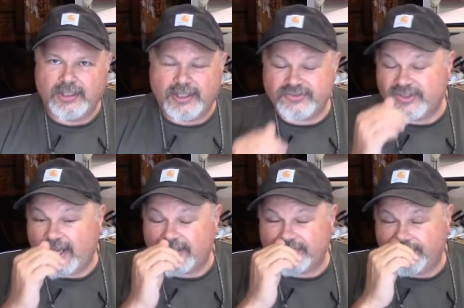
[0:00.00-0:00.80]
It's
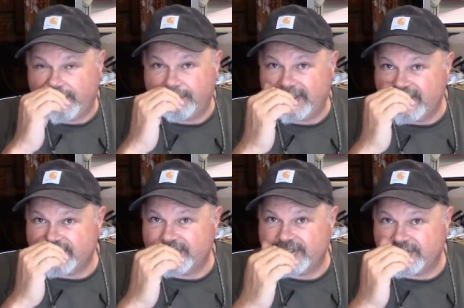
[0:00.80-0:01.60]
not. It's very
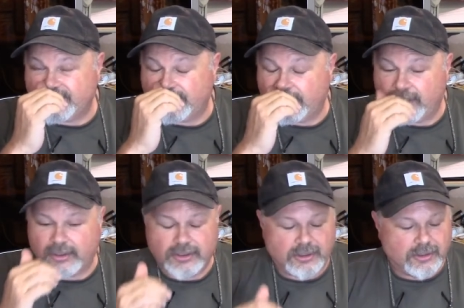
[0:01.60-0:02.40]
pleasant in a
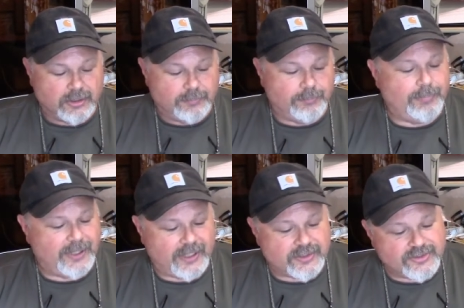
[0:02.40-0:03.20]
cigar,
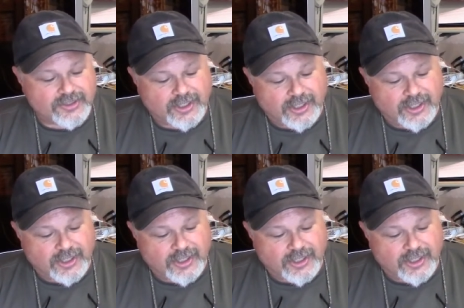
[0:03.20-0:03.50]
but